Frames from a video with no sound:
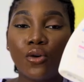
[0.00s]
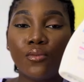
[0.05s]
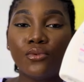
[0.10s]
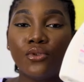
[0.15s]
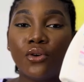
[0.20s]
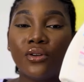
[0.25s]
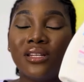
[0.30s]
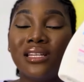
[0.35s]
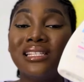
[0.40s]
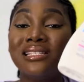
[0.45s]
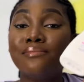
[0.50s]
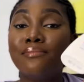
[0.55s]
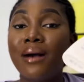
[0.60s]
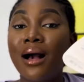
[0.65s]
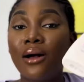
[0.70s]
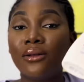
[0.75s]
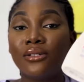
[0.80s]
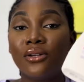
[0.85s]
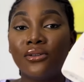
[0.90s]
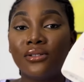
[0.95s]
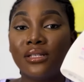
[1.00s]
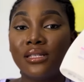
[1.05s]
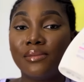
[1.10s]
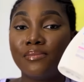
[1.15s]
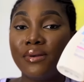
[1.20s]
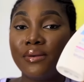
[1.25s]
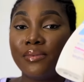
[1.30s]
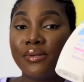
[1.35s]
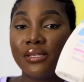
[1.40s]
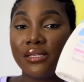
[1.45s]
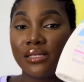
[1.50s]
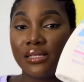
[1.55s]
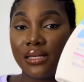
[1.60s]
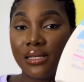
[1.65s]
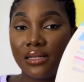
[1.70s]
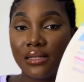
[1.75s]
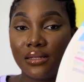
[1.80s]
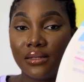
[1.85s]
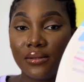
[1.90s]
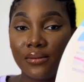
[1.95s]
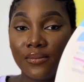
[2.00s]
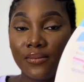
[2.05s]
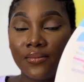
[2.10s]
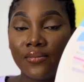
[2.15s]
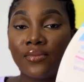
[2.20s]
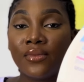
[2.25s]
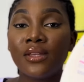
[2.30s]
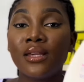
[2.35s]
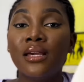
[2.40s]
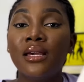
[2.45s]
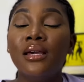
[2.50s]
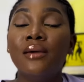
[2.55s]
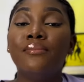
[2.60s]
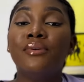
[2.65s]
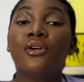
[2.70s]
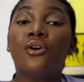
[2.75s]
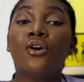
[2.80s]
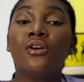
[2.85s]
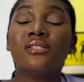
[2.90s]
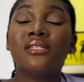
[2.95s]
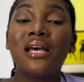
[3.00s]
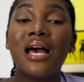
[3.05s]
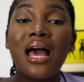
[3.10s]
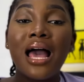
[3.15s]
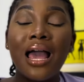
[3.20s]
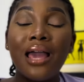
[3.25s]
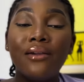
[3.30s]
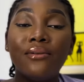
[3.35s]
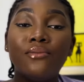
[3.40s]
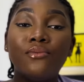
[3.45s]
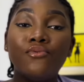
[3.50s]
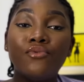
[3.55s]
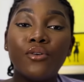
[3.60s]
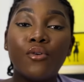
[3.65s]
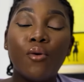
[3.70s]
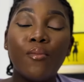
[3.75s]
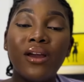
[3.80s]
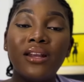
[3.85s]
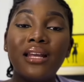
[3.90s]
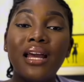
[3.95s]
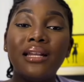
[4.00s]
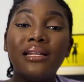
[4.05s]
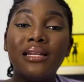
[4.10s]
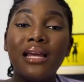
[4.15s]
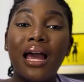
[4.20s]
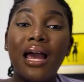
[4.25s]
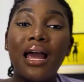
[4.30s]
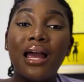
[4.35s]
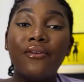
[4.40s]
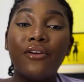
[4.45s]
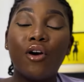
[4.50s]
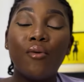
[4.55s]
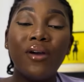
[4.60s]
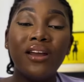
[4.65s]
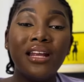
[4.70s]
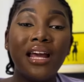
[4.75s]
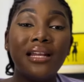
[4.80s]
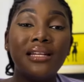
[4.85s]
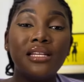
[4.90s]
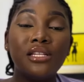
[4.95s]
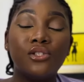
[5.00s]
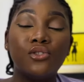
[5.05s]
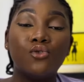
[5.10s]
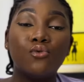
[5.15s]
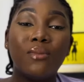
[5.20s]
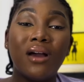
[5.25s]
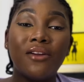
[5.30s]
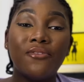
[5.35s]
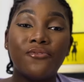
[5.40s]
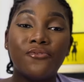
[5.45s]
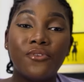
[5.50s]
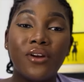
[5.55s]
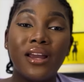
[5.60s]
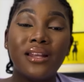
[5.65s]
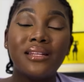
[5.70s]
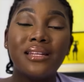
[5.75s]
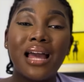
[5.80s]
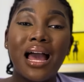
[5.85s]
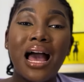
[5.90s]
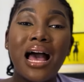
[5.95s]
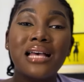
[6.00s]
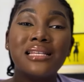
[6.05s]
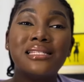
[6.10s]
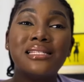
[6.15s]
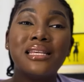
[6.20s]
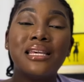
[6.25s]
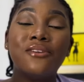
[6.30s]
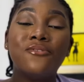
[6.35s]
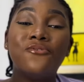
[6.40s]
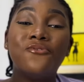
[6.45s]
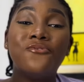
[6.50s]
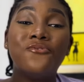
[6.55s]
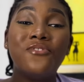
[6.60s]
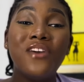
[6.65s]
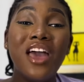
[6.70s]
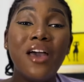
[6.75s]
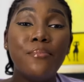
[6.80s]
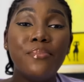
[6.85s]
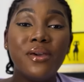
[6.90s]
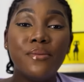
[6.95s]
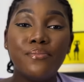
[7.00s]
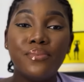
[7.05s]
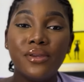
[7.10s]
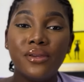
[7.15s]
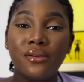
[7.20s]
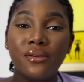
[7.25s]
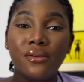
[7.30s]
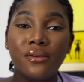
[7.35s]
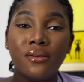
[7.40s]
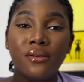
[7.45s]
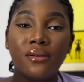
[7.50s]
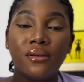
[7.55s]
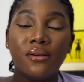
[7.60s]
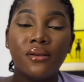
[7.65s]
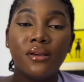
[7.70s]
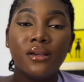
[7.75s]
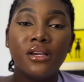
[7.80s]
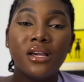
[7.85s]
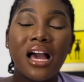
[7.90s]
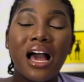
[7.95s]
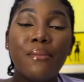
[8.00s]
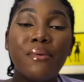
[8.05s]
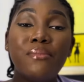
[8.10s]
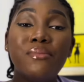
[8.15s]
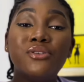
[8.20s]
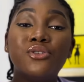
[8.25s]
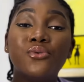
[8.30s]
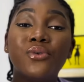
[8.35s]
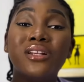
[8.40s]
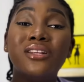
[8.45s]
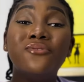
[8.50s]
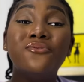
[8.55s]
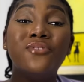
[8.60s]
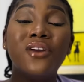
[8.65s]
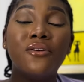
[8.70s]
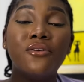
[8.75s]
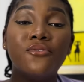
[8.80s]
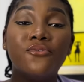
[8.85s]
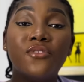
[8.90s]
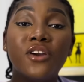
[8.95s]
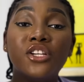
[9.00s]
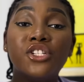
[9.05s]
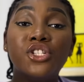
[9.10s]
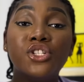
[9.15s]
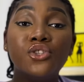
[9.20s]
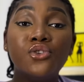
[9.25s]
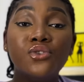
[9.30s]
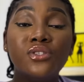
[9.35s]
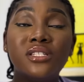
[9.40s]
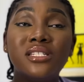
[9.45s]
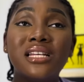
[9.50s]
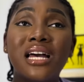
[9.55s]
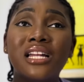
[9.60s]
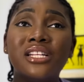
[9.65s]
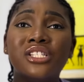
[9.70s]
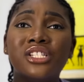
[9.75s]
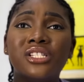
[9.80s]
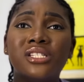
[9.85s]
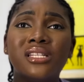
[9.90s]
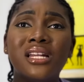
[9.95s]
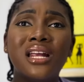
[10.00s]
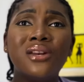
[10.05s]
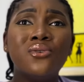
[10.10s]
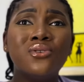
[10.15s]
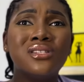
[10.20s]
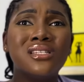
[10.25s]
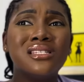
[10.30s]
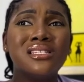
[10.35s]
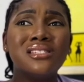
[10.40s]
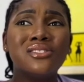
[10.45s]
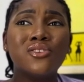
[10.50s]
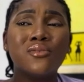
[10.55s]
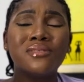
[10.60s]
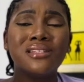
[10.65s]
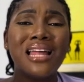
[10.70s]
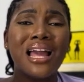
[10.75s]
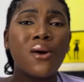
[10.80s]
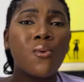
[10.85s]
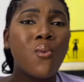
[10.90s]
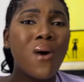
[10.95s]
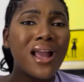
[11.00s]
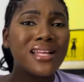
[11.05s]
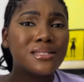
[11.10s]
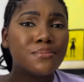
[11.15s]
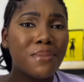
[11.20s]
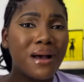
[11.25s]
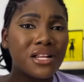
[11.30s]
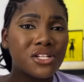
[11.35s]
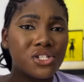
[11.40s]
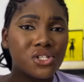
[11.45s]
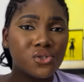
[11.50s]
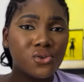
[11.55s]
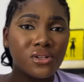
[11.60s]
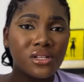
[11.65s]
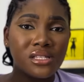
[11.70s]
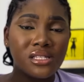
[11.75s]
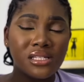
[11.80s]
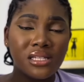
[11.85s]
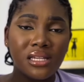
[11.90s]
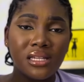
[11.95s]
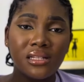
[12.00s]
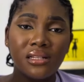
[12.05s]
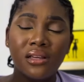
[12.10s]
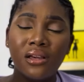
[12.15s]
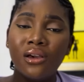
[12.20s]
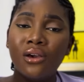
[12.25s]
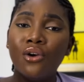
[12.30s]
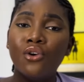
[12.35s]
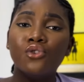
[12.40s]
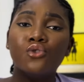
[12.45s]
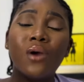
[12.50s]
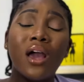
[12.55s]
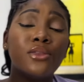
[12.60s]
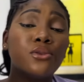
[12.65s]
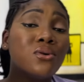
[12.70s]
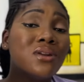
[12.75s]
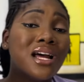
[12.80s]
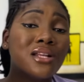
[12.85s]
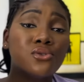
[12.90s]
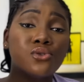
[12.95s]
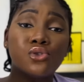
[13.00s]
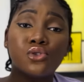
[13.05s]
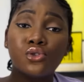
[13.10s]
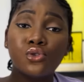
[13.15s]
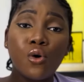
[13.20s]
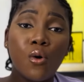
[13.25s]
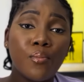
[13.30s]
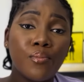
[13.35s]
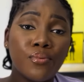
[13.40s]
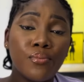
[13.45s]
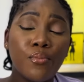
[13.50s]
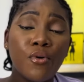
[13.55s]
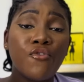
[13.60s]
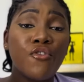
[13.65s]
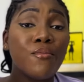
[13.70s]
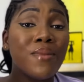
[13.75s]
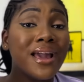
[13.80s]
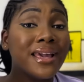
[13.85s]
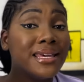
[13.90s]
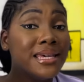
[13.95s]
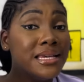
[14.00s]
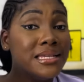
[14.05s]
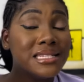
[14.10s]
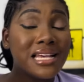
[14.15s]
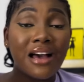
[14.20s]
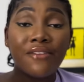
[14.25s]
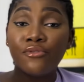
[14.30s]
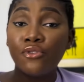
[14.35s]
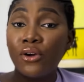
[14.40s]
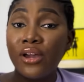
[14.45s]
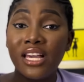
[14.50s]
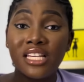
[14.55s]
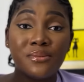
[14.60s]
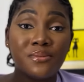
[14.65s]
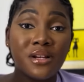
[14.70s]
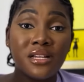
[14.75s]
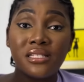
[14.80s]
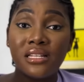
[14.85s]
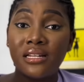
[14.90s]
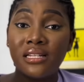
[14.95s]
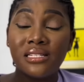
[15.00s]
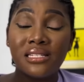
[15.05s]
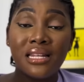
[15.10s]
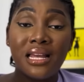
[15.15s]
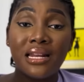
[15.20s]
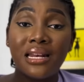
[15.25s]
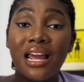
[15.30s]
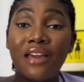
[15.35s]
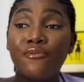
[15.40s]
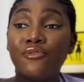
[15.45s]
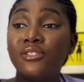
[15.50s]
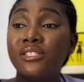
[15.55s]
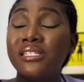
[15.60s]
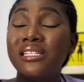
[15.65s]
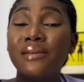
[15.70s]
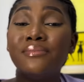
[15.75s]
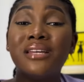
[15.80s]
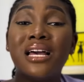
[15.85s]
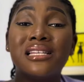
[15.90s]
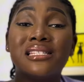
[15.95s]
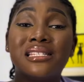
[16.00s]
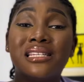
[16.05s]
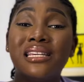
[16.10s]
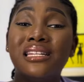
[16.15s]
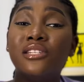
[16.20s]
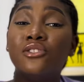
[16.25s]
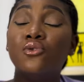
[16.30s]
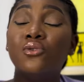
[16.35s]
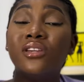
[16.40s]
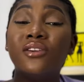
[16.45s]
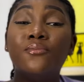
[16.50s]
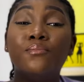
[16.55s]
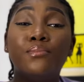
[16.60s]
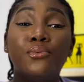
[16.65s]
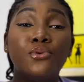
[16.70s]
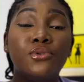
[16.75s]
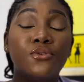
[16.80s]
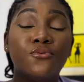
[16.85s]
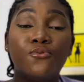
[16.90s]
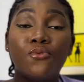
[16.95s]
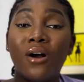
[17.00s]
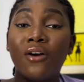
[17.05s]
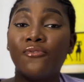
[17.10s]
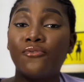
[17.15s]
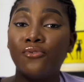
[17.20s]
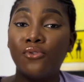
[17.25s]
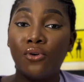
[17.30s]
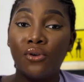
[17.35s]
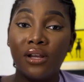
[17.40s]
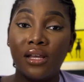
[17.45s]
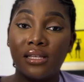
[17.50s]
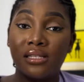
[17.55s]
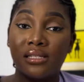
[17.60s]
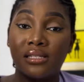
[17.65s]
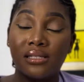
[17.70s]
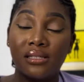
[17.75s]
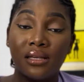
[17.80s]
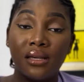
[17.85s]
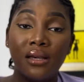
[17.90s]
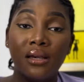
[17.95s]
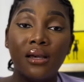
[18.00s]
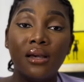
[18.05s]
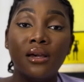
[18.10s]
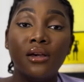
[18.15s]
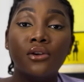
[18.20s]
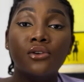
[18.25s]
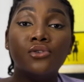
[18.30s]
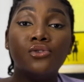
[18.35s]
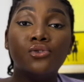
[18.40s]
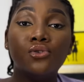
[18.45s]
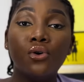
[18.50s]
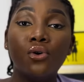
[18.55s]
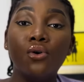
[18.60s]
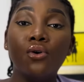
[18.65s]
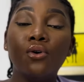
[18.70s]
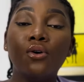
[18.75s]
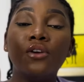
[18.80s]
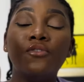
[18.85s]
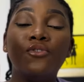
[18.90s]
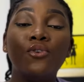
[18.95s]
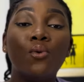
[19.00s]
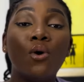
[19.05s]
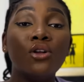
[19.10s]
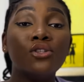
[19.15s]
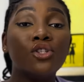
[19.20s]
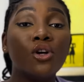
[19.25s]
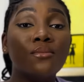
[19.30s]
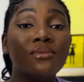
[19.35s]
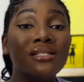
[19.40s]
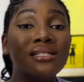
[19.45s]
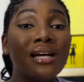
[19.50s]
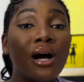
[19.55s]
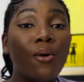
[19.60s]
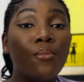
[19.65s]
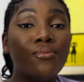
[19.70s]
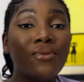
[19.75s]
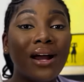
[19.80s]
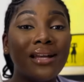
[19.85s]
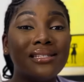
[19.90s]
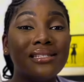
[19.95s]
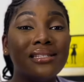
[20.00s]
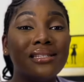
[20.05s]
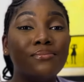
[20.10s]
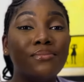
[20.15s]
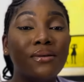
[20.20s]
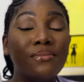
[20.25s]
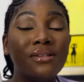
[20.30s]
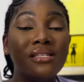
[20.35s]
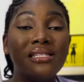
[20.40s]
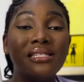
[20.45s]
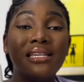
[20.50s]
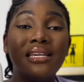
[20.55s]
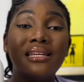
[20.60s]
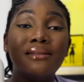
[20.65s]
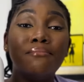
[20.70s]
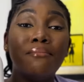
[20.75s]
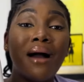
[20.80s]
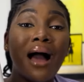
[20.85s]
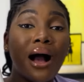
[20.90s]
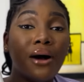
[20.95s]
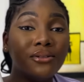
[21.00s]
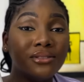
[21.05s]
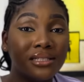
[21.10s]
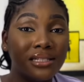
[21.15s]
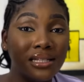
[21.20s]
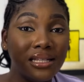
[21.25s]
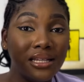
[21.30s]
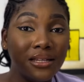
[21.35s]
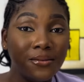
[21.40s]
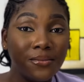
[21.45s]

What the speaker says: done. It's mild on this baby's skin. Because I recommended this to my friend that has a fair baby. Her baby is already very fair. She used it and she started noticing something like white patches on his skin. So I told her to stop. But for my kids, I've not experienced anything like that. You see them, their skin is looking beautiful and flawless. So if you want something that will brighten the baby's skin mildly,